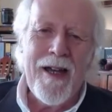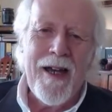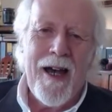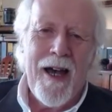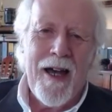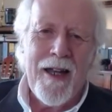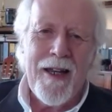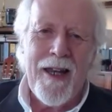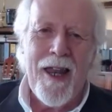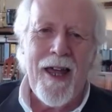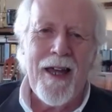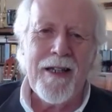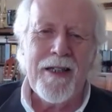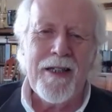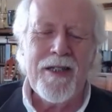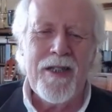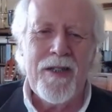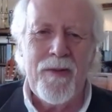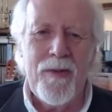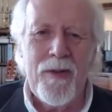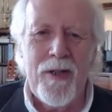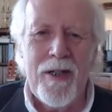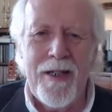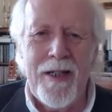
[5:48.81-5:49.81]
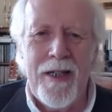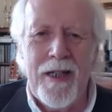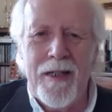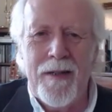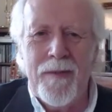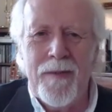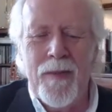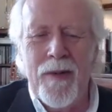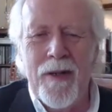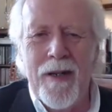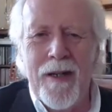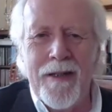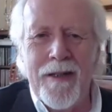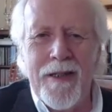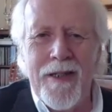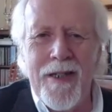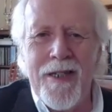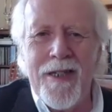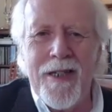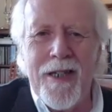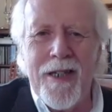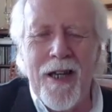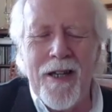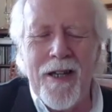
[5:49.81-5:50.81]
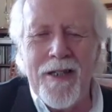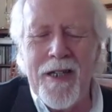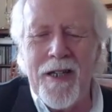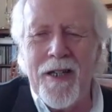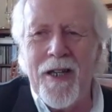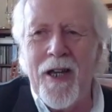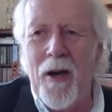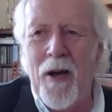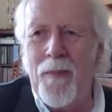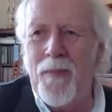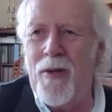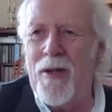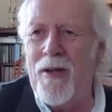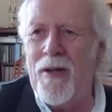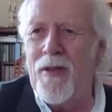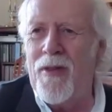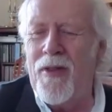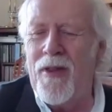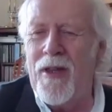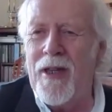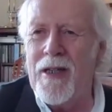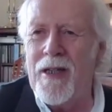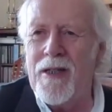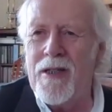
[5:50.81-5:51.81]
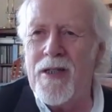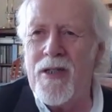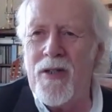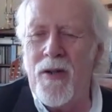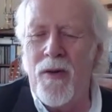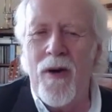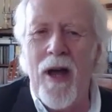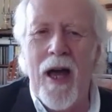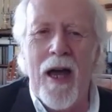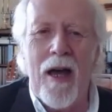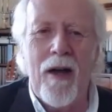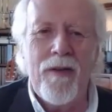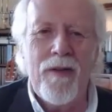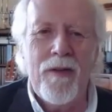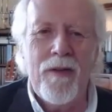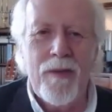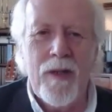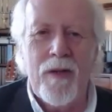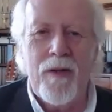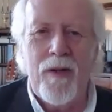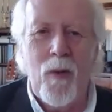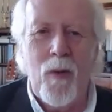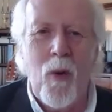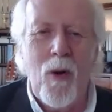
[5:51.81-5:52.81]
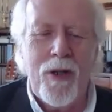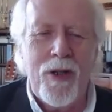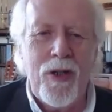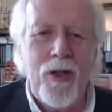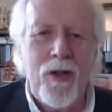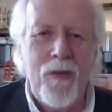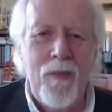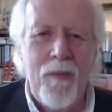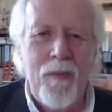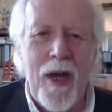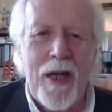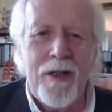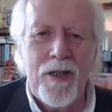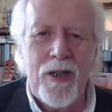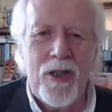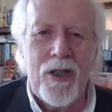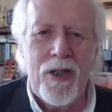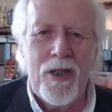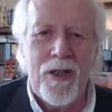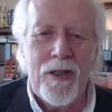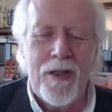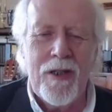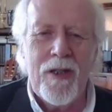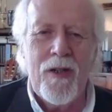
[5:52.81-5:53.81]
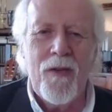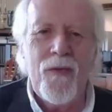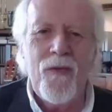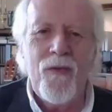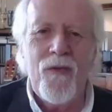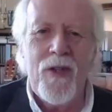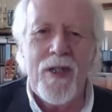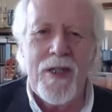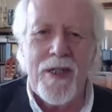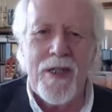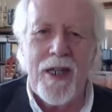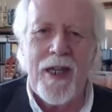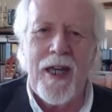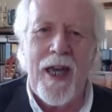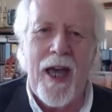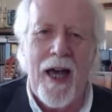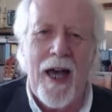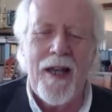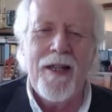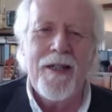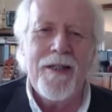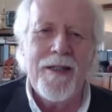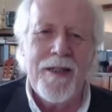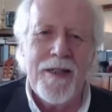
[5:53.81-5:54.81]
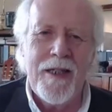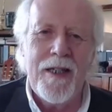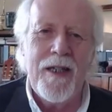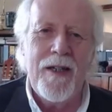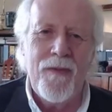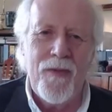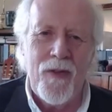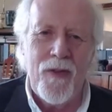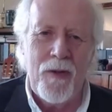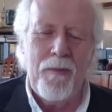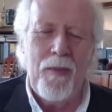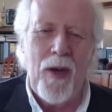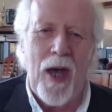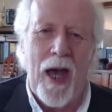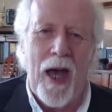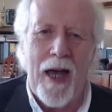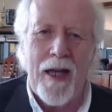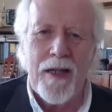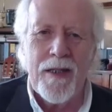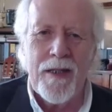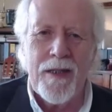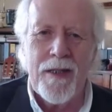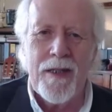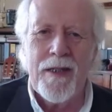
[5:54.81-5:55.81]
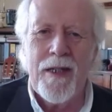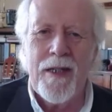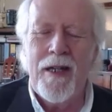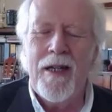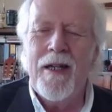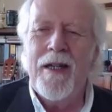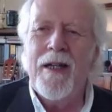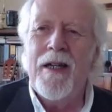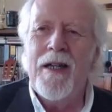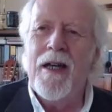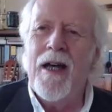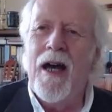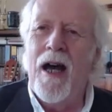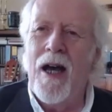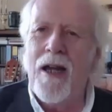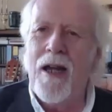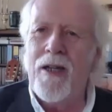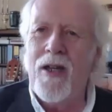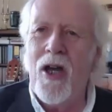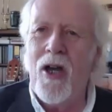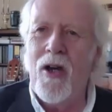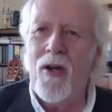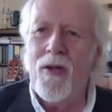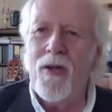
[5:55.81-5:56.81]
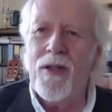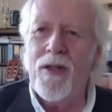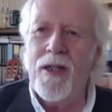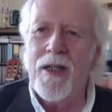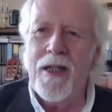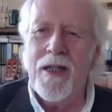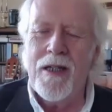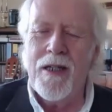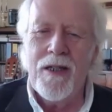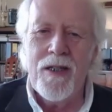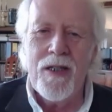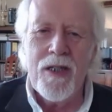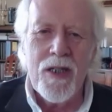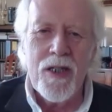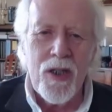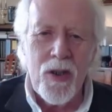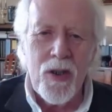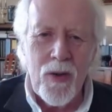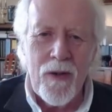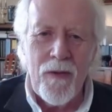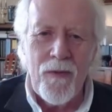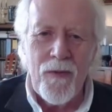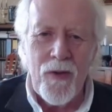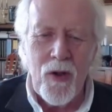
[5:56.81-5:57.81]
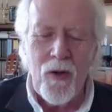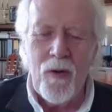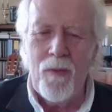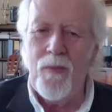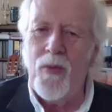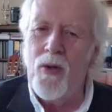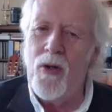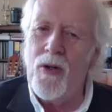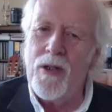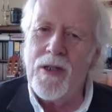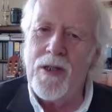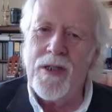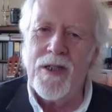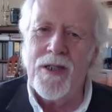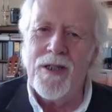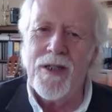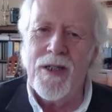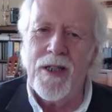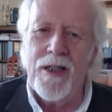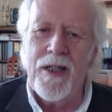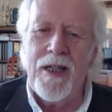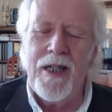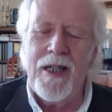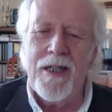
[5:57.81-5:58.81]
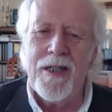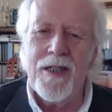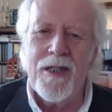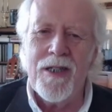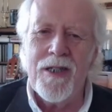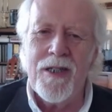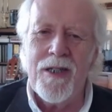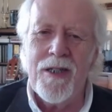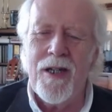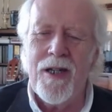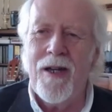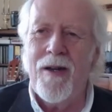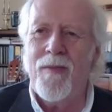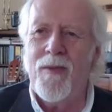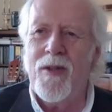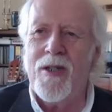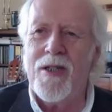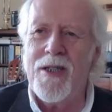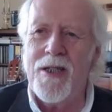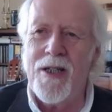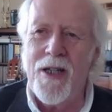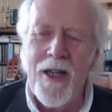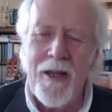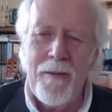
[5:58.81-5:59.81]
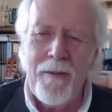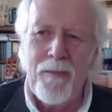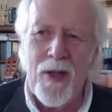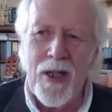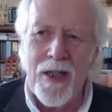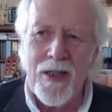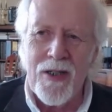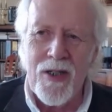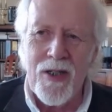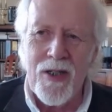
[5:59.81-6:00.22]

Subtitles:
I'd like to really discuss a couple of things around what you mentioned, the physicality of the past. I know that in two of your books, at least, The Sleeping